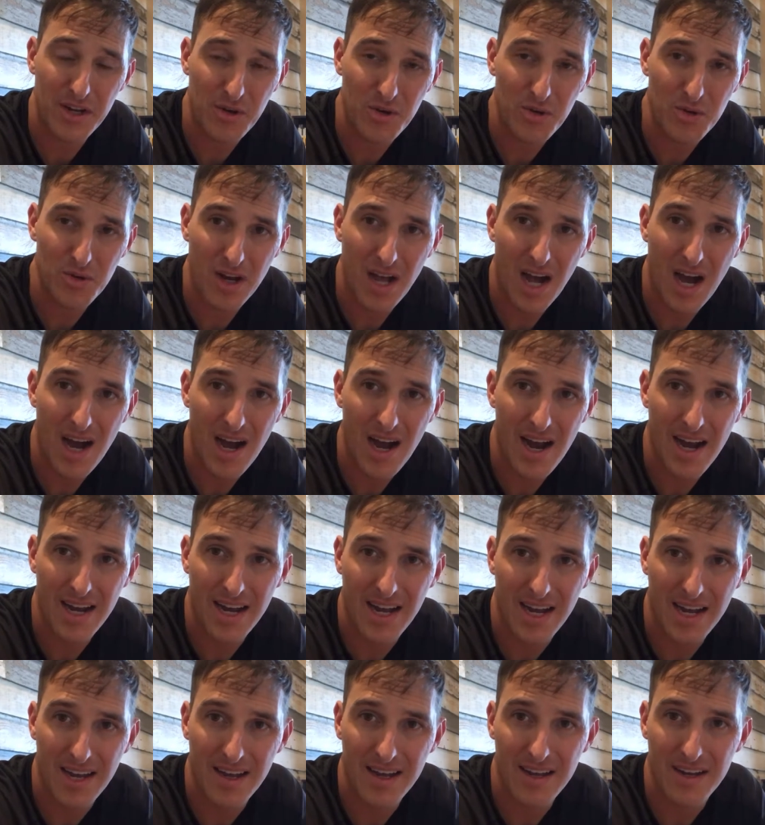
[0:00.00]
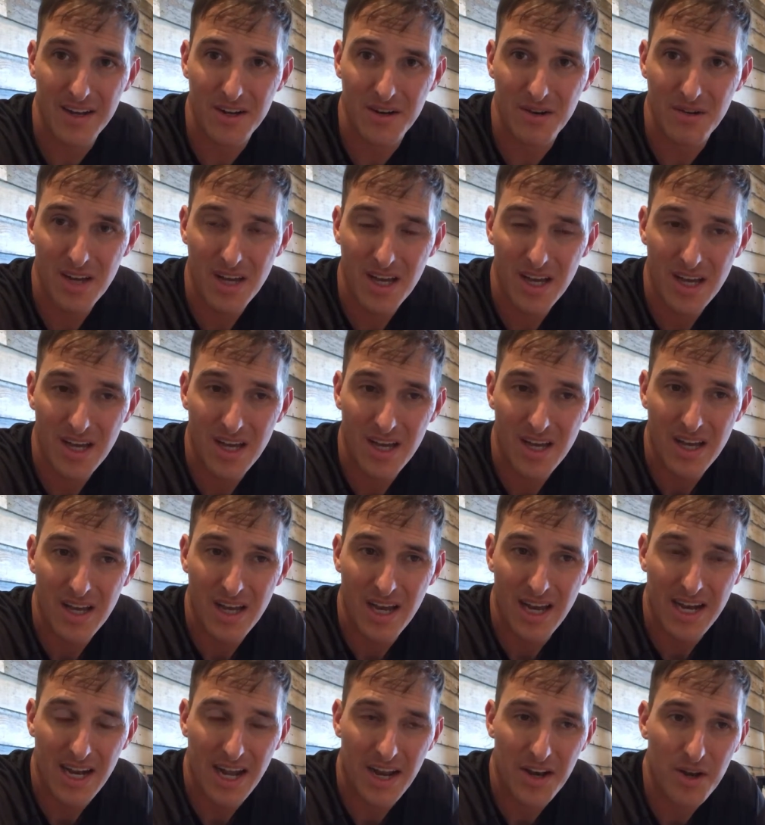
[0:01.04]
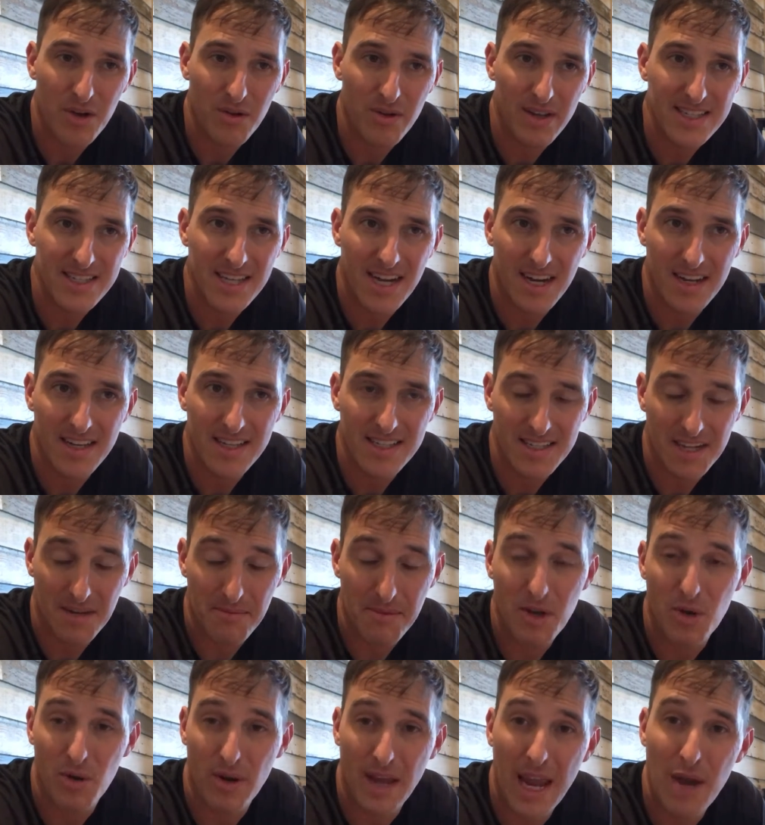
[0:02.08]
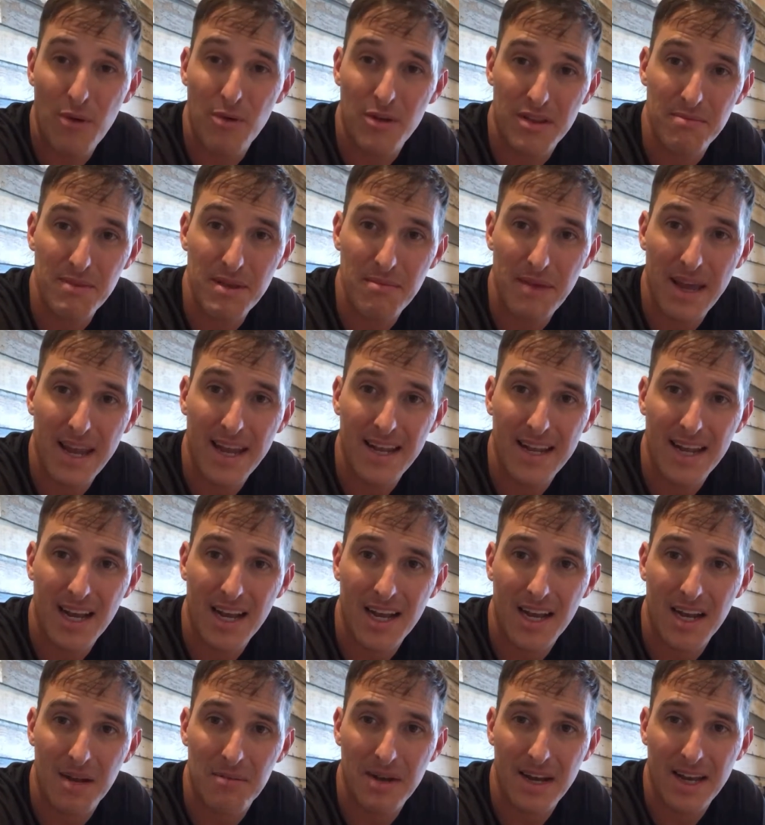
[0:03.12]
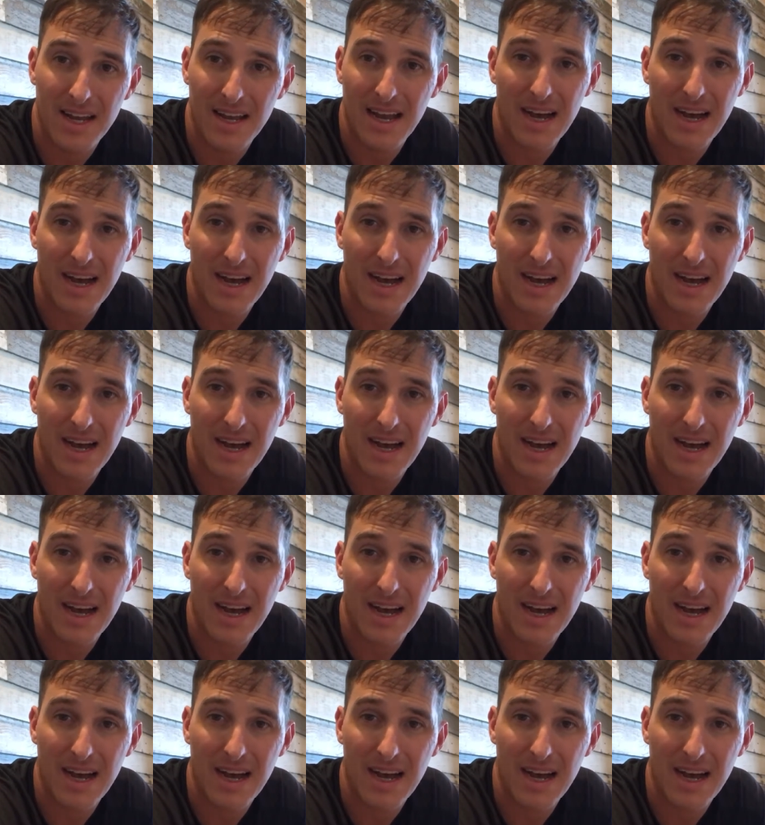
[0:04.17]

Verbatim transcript: cool guy, and I you know, and I know he's not he's gonna be okay with me making that kind of money.